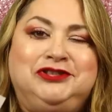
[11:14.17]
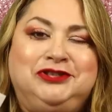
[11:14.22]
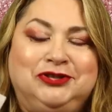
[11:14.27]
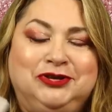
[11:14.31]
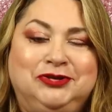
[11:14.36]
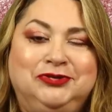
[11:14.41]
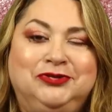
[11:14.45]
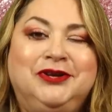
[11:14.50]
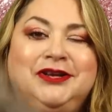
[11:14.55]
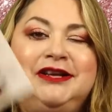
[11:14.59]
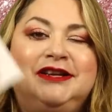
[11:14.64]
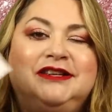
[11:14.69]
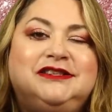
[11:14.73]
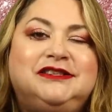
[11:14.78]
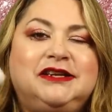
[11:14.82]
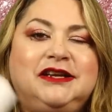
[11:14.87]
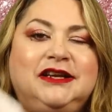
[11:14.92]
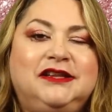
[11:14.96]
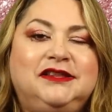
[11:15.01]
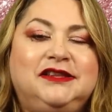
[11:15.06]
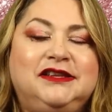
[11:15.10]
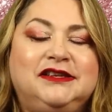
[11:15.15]
do
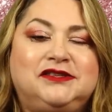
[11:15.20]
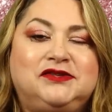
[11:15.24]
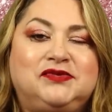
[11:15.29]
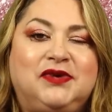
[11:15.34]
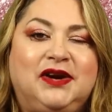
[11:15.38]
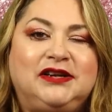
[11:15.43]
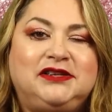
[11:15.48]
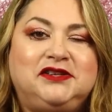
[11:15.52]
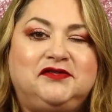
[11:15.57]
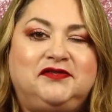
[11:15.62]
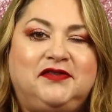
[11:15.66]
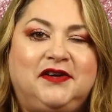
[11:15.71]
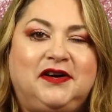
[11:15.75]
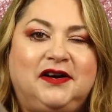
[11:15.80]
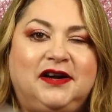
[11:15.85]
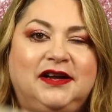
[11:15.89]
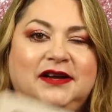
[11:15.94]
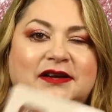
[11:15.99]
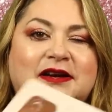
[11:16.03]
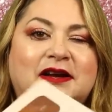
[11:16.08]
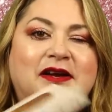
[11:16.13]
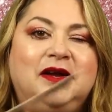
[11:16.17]
to get this
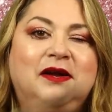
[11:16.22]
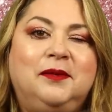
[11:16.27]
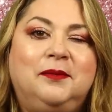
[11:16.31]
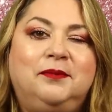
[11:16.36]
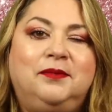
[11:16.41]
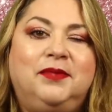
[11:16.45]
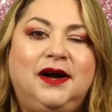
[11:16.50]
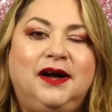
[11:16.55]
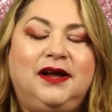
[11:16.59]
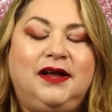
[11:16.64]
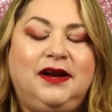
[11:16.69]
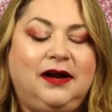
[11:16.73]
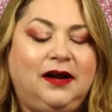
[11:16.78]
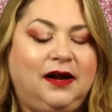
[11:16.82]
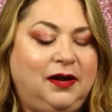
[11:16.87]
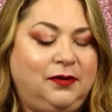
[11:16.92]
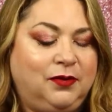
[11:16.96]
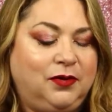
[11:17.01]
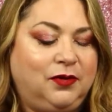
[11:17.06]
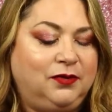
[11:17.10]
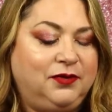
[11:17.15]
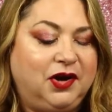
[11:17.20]
rectified, but
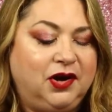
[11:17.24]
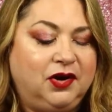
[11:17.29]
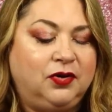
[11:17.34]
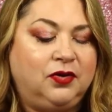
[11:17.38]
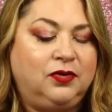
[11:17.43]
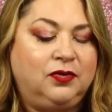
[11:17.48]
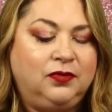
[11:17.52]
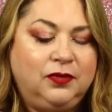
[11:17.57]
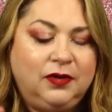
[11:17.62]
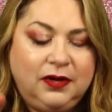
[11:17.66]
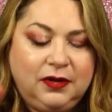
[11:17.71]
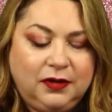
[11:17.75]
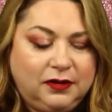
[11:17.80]
I will know,